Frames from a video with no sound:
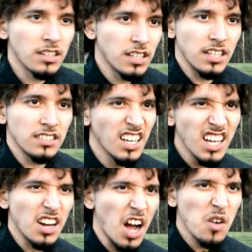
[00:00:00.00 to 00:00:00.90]

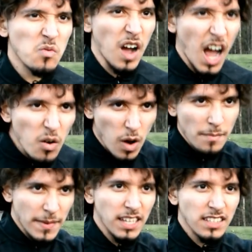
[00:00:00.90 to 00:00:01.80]
Yeah, agua,
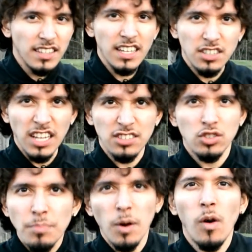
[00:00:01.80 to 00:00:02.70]
man. It's like
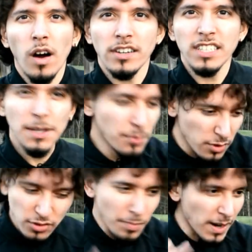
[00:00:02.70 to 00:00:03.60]
super water. It keeps you
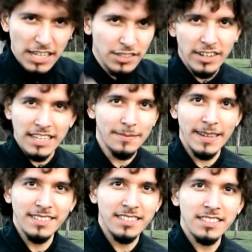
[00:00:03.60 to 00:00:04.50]
super hydrated, man.
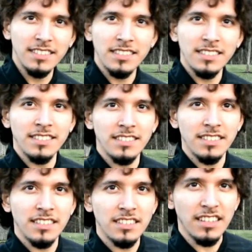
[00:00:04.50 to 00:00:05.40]

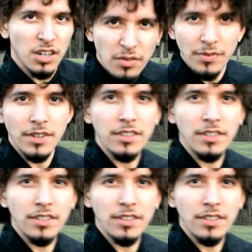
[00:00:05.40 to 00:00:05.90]
It's like good for you.